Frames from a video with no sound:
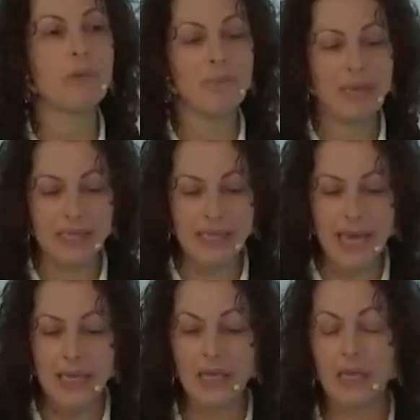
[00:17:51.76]
and big
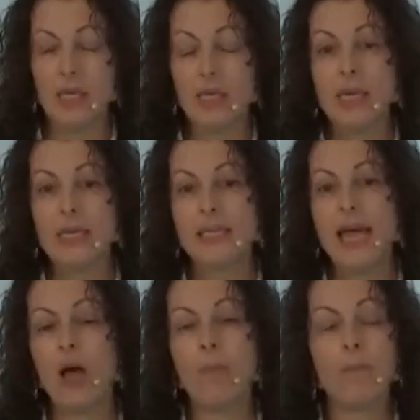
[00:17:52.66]
data to
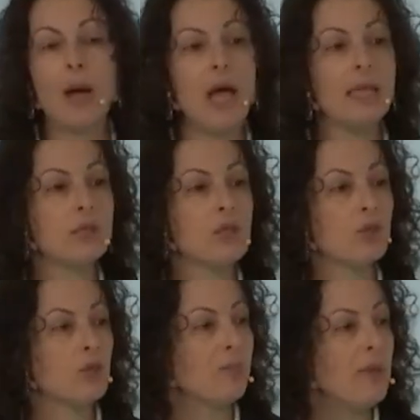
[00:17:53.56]
help mine
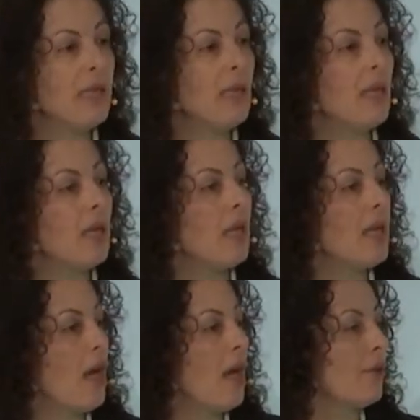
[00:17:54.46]
social media
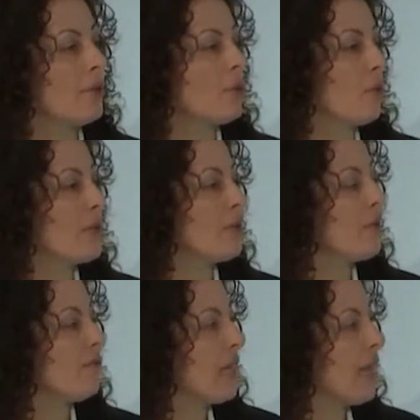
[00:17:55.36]
and other
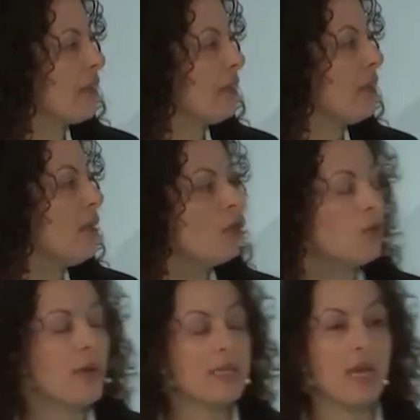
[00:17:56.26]
sources of data
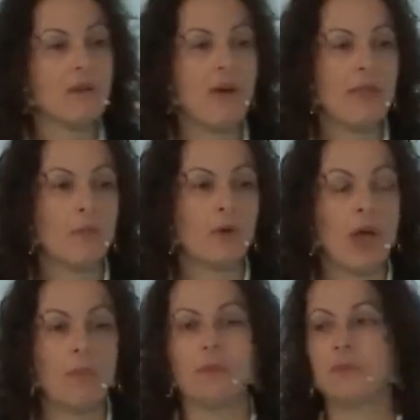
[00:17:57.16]
to identify the
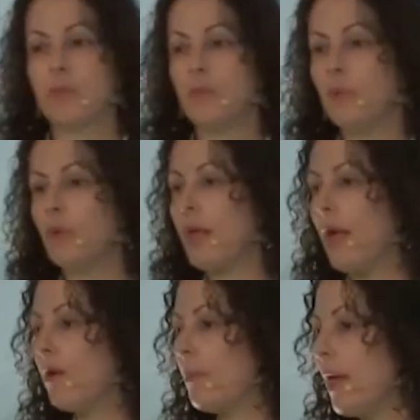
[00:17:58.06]
problems that people
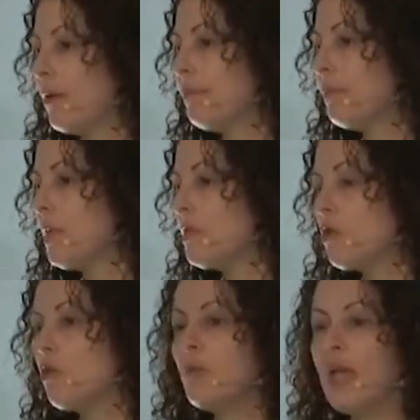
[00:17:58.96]
care about.
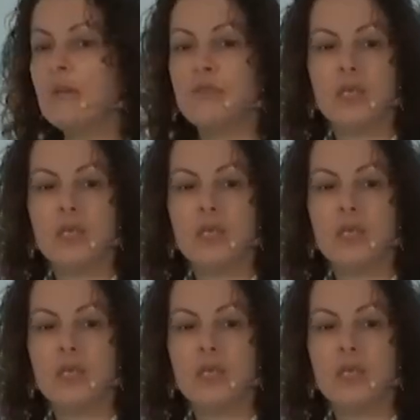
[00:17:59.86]
So you may have